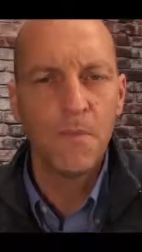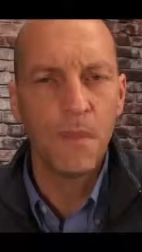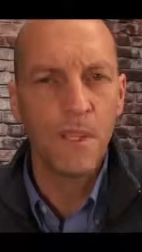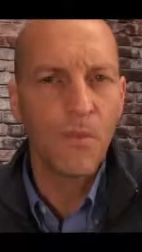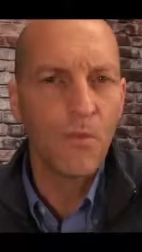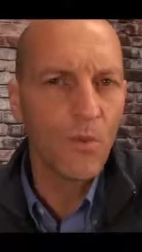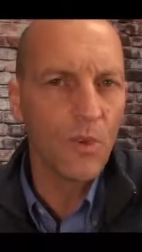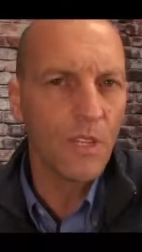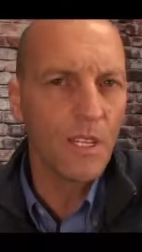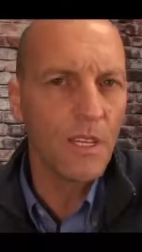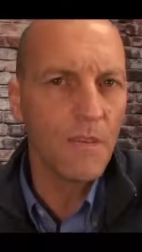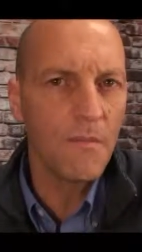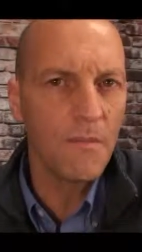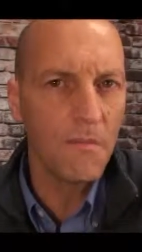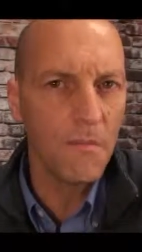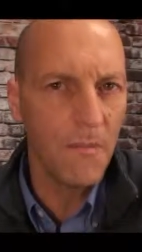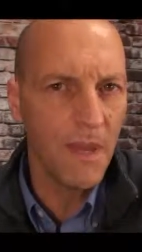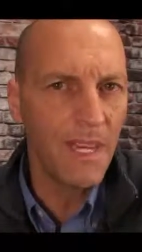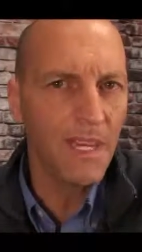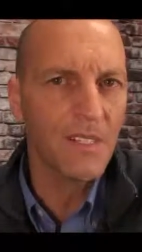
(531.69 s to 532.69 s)
that really
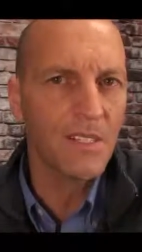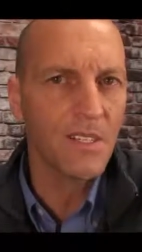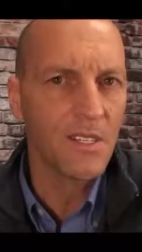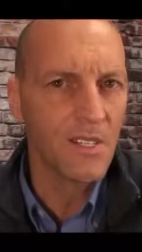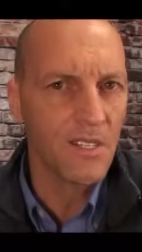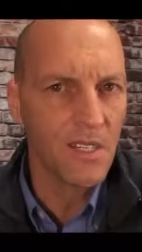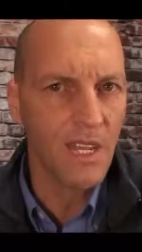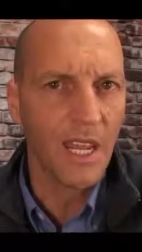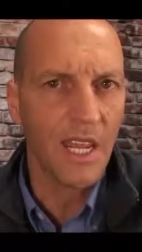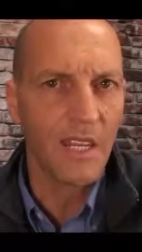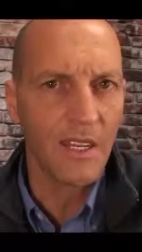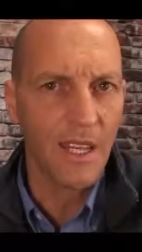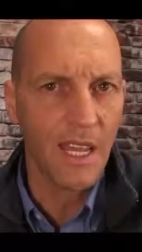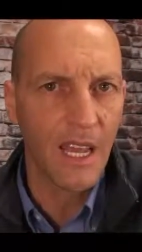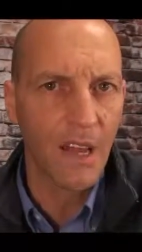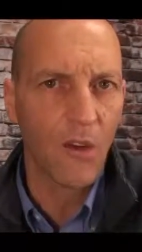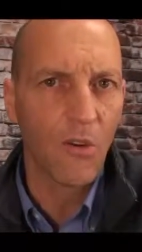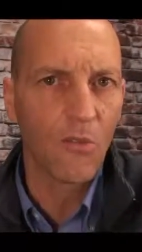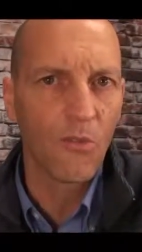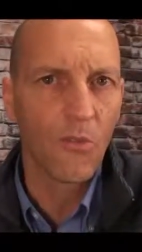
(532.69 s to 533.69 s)
makes it stand
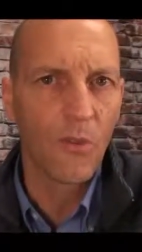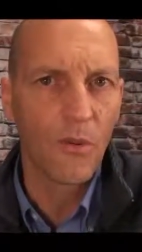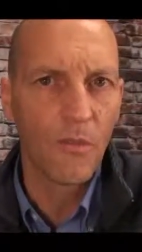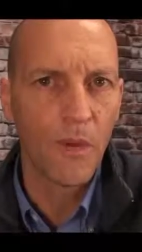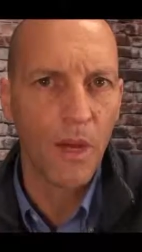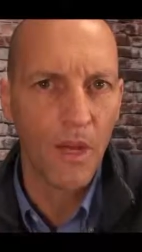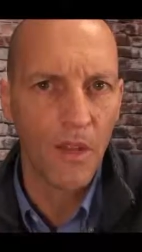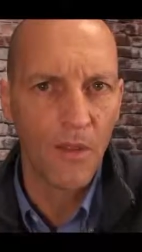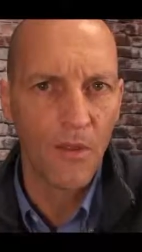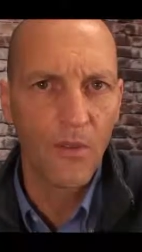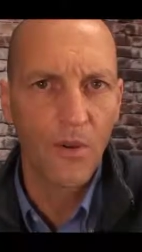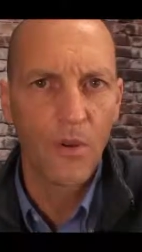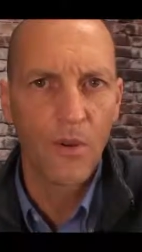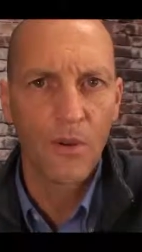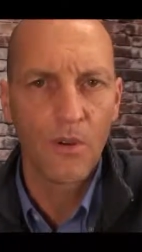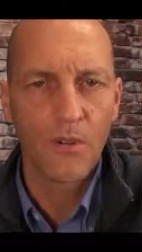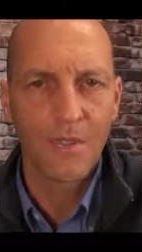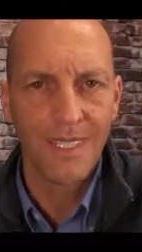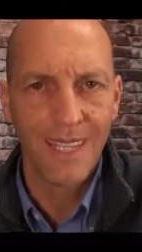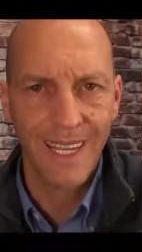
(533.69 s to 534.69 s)
out from
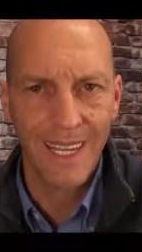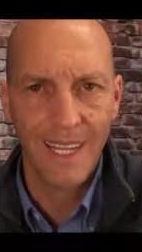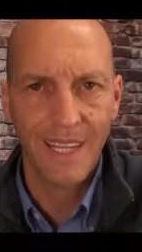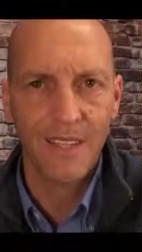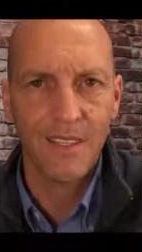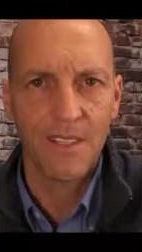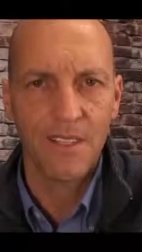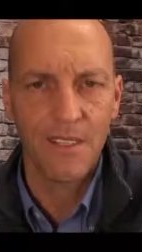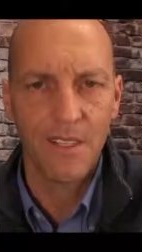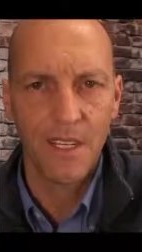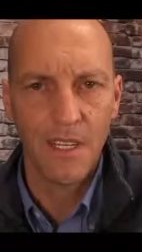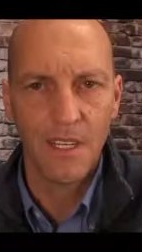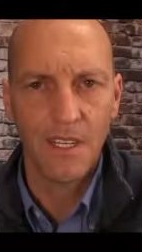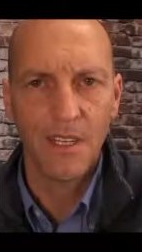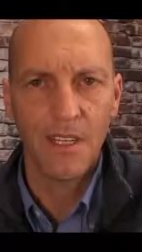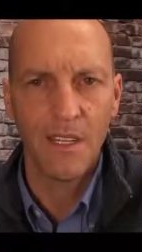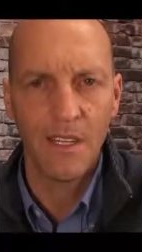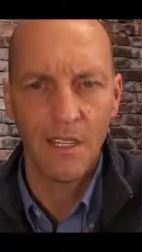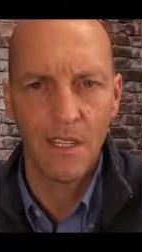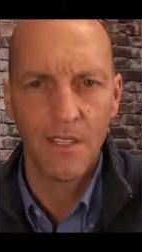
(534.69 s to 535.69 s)
other tanks
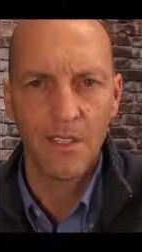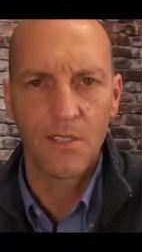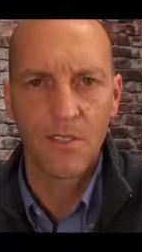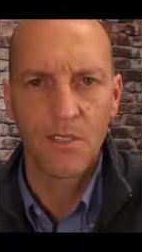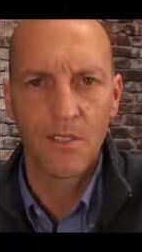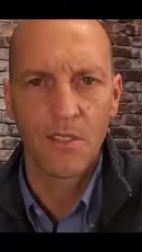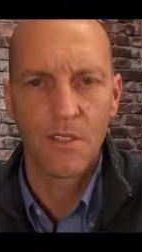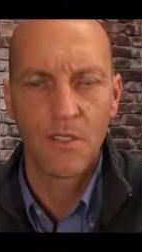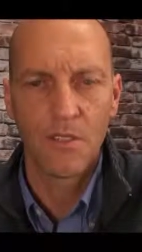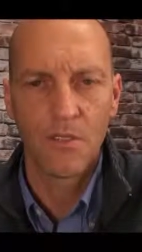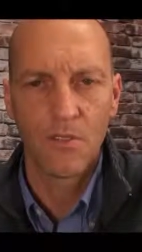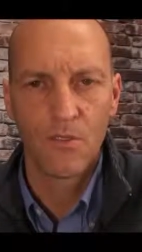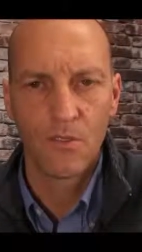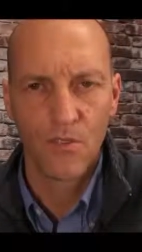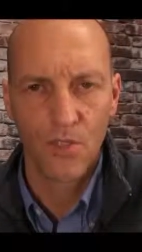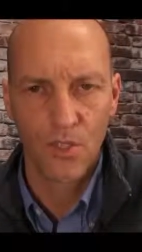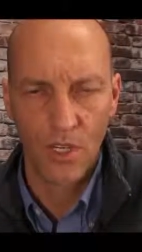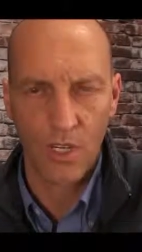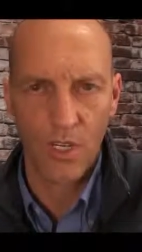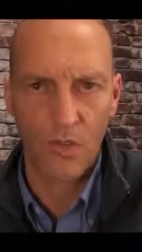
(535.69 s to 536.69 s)
in its
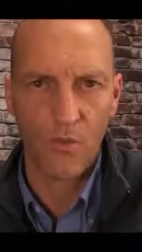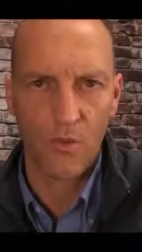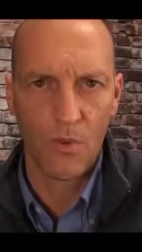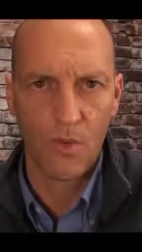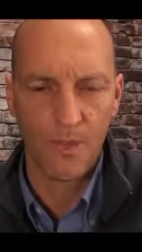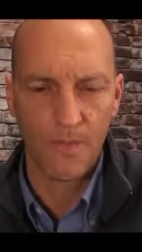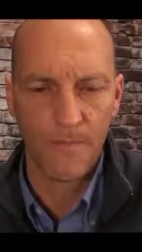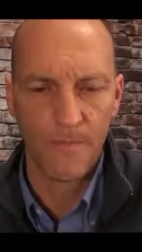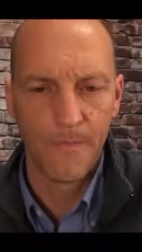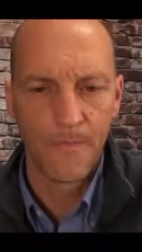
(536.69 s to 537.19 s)
genre?